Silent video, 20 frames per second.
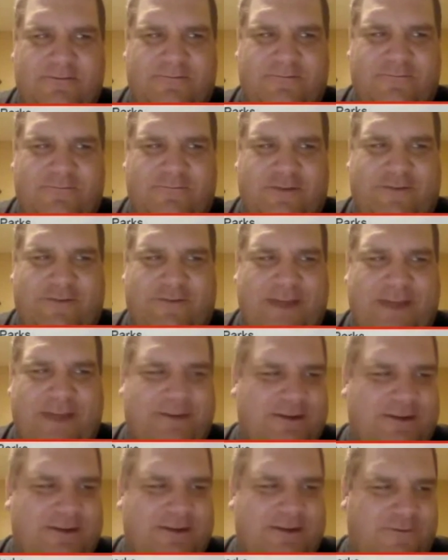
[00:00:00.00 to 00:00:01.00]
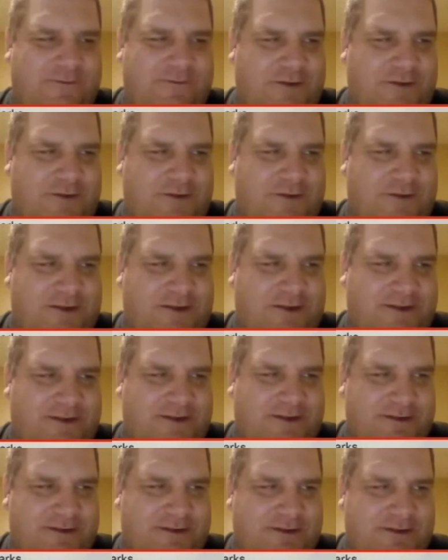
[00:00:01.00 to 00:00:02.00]
revamped into a fortress.
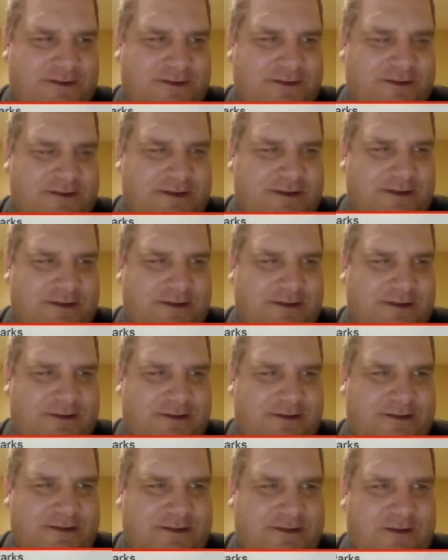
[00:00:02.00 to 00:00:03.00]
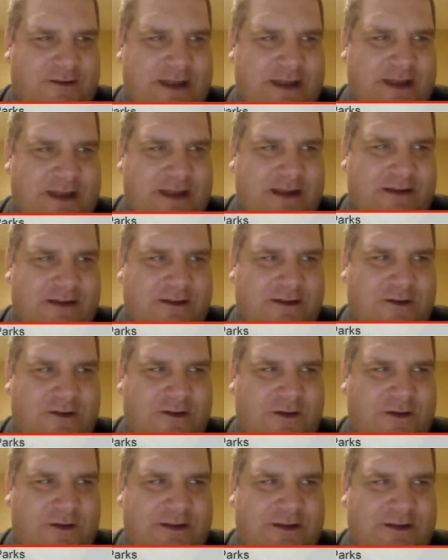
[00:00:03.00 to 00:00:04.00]
So I
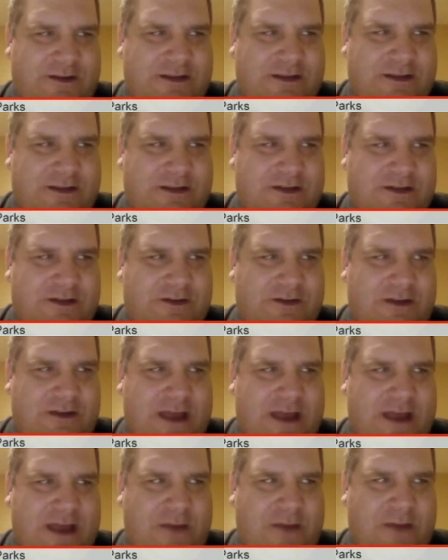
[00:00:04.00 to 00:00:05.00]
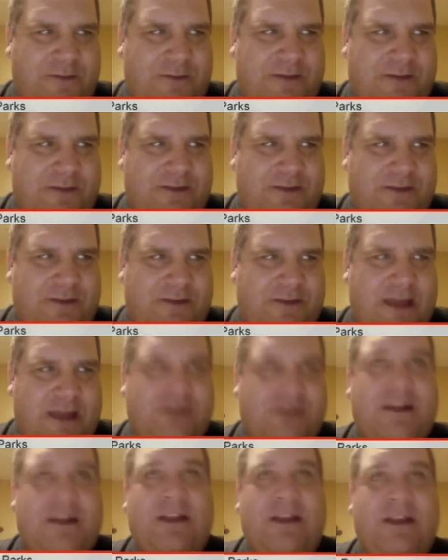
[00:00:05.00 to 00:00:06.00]
go into I open up. I
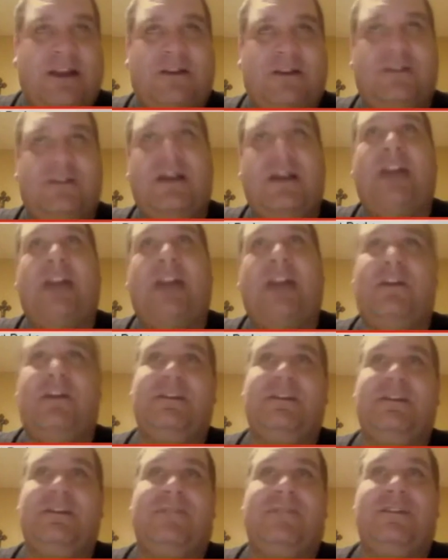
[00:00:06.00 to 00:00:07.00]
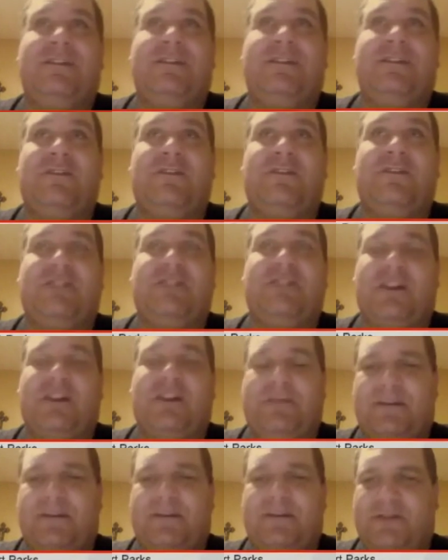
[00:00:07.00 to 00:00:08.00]
go up to the front door and try to
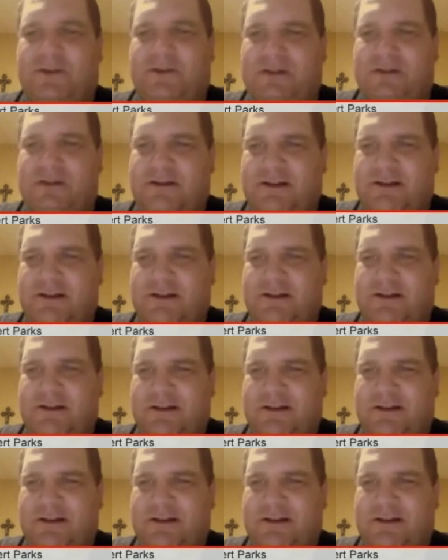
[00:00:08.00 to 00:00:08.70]
open up the door.